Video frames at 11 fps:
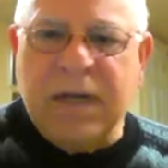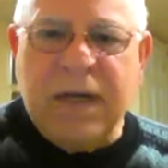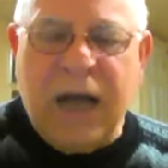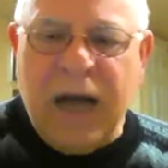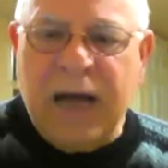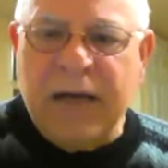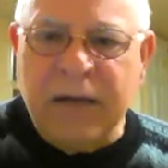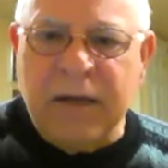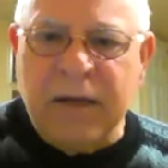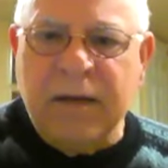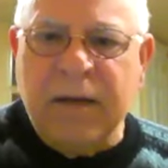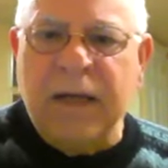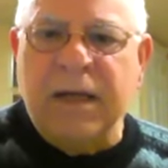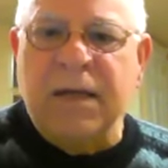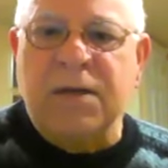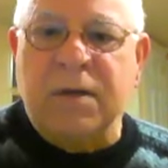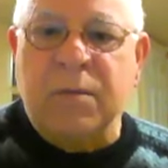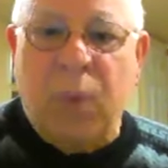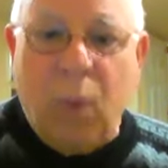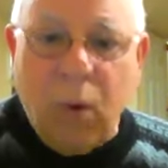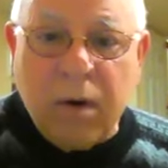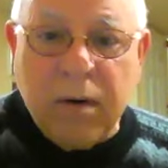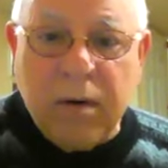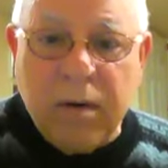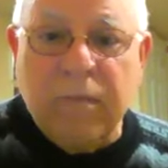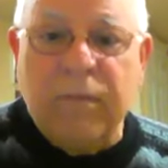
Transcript: the idea that it's important